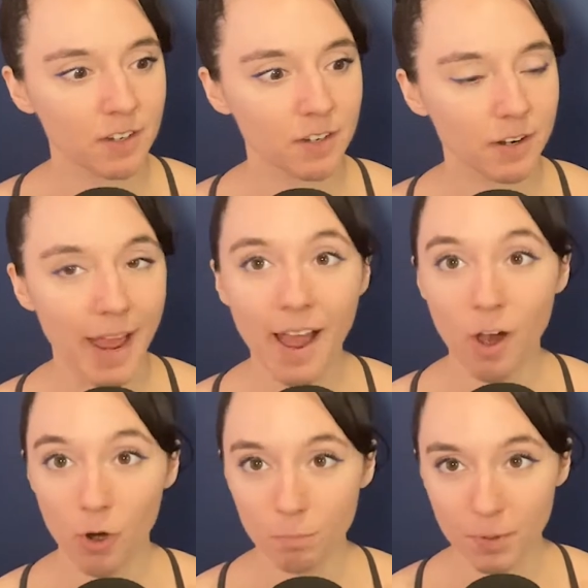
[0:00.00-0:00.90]

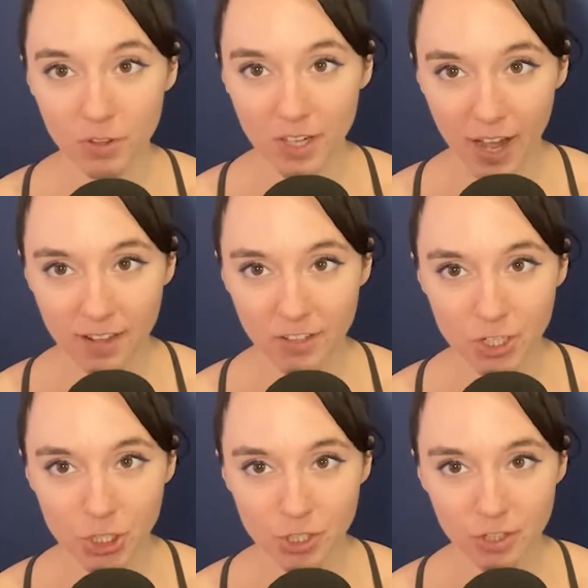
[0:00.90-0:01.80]
now Billie
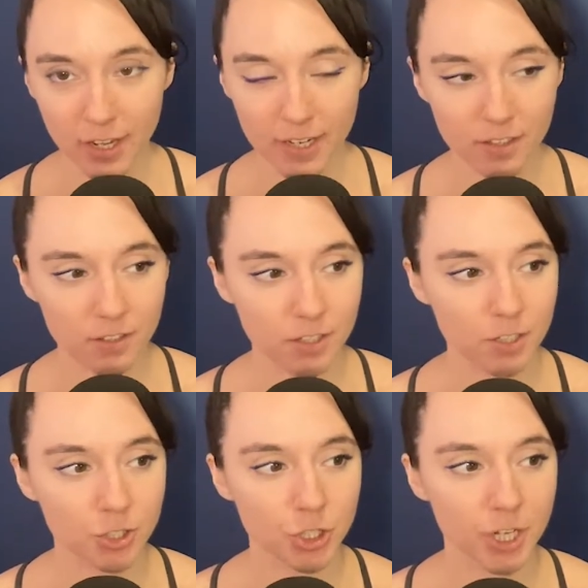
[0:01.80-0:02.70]
Eilish, like
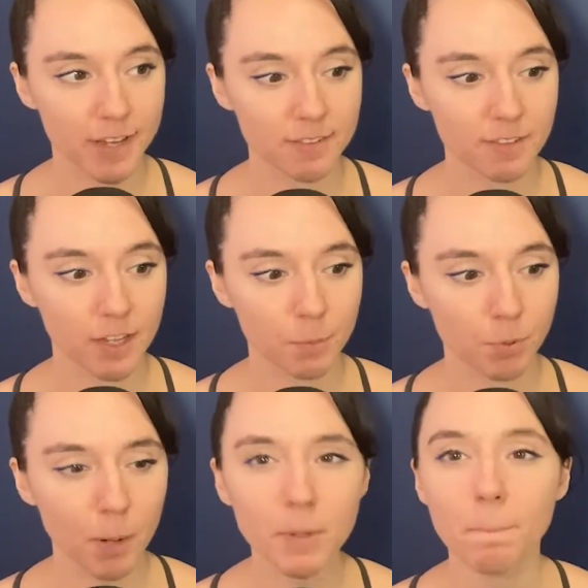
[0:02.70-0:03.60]
she has like
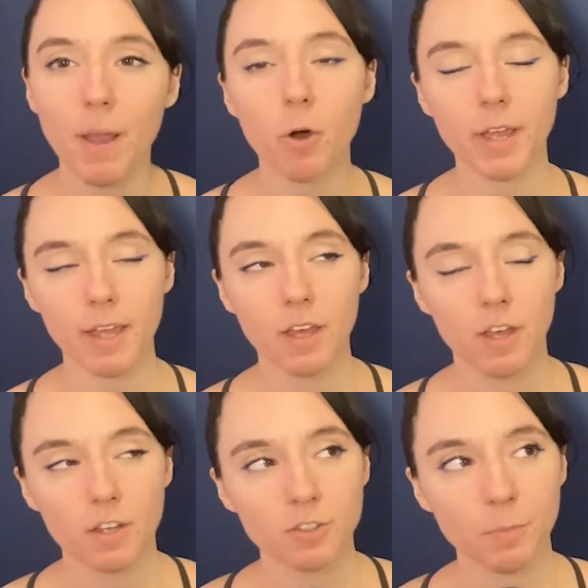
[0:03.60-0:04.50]
probably, okay,
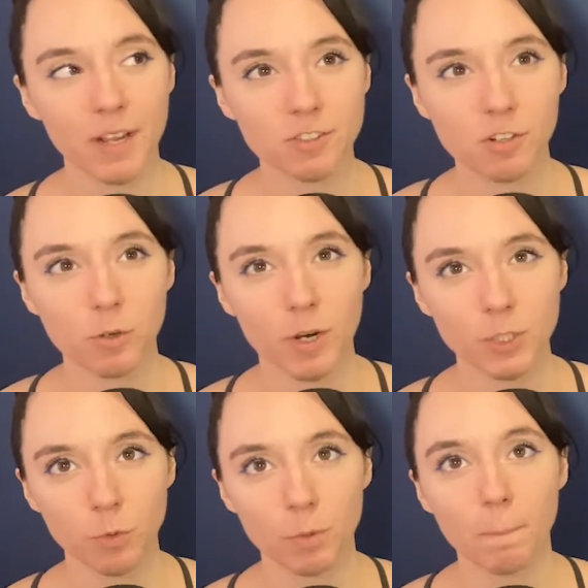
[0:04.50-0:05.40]
so my answer to the
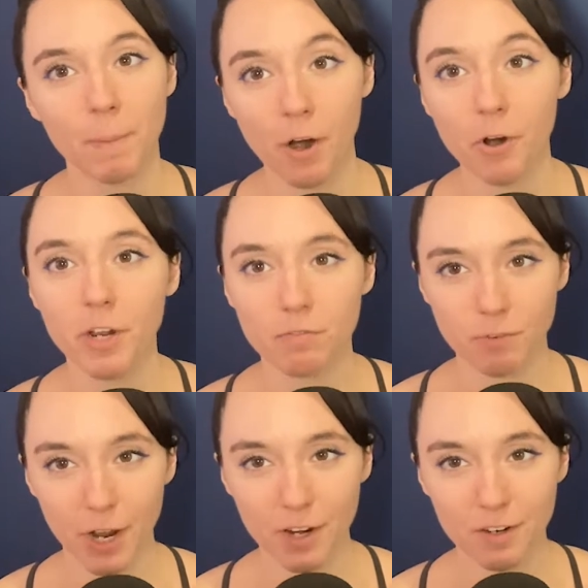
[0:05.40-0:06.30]
question would be Bury a
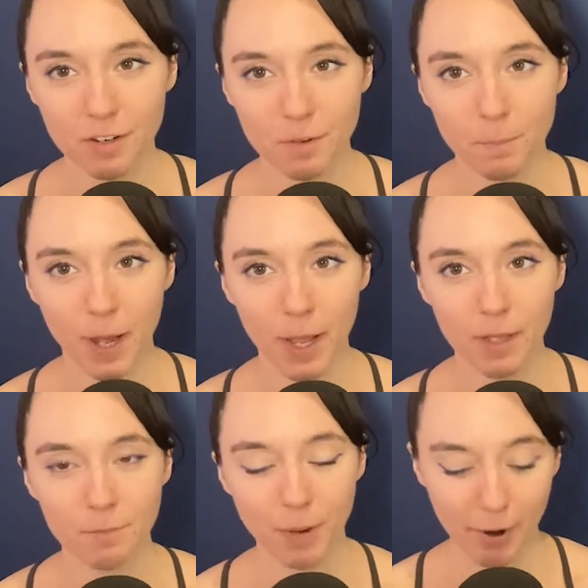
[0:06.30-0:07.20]
Friend
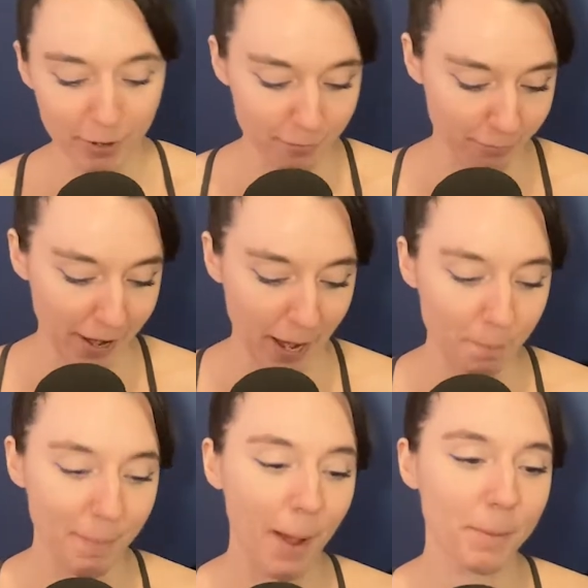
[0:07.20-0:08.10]
by Bury a Friend.
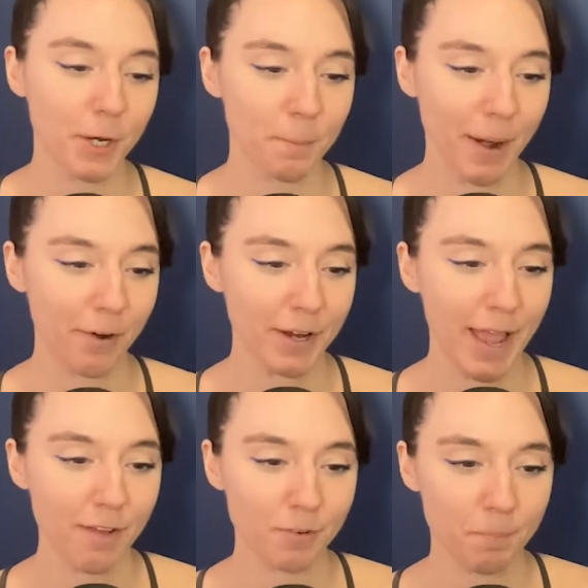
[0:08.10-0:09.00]
I'm going to
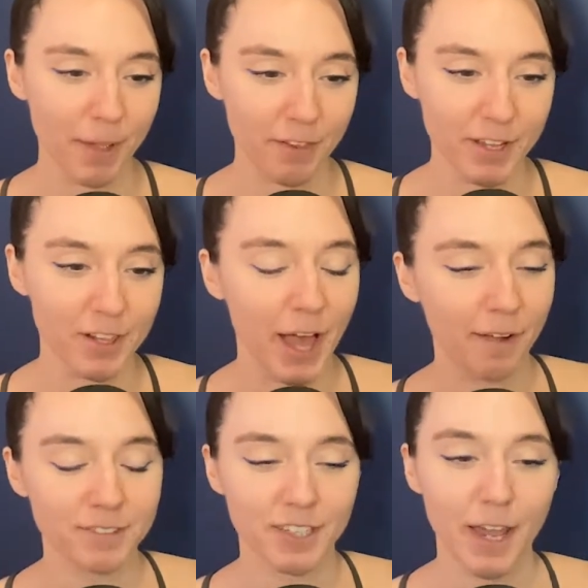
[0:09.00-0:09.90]
bury Evan Bailey
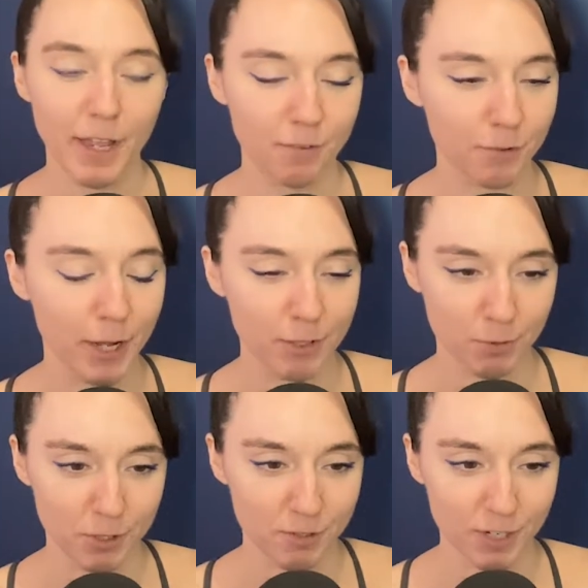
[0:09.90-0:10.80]
alive today. If you guys
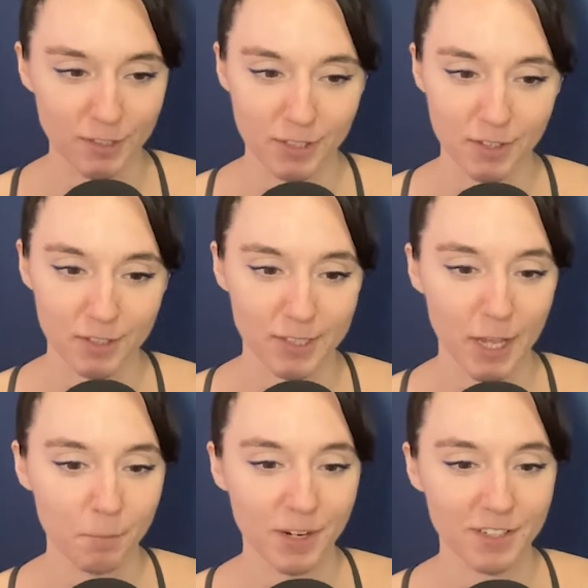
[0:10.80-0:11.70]
were listening to this
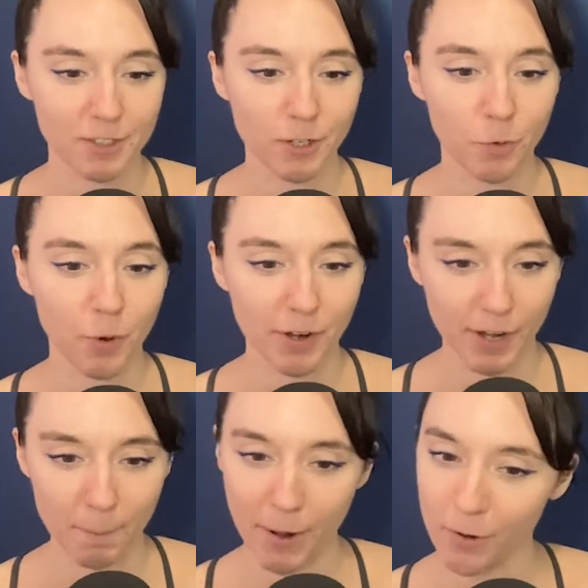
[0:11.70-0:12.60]
10 minutes ago, where
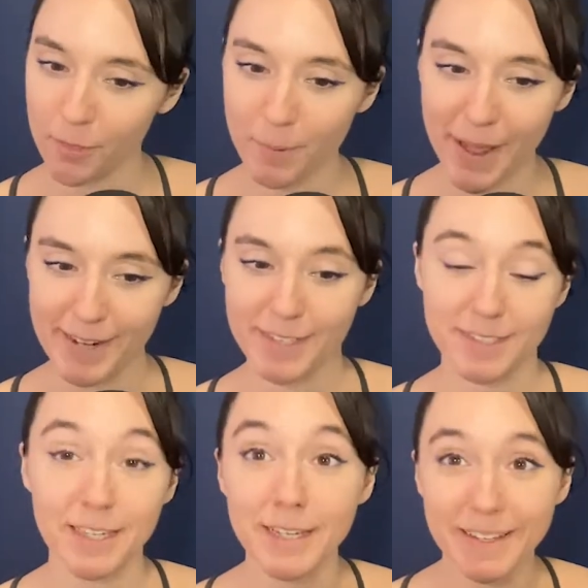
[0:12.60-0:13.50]
did I bury the body?
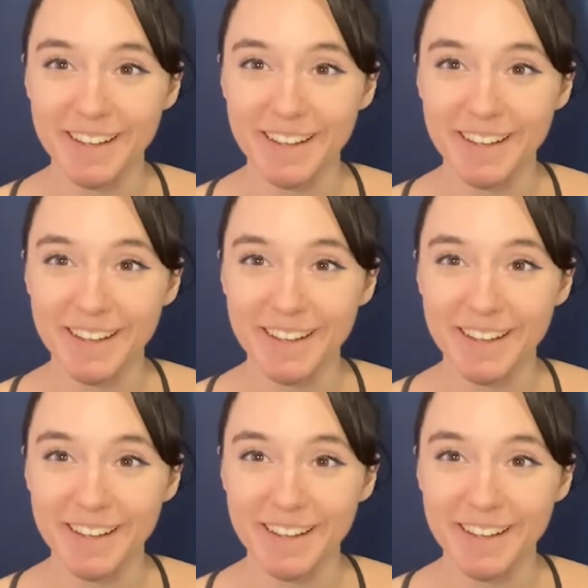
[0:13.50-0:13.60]
See?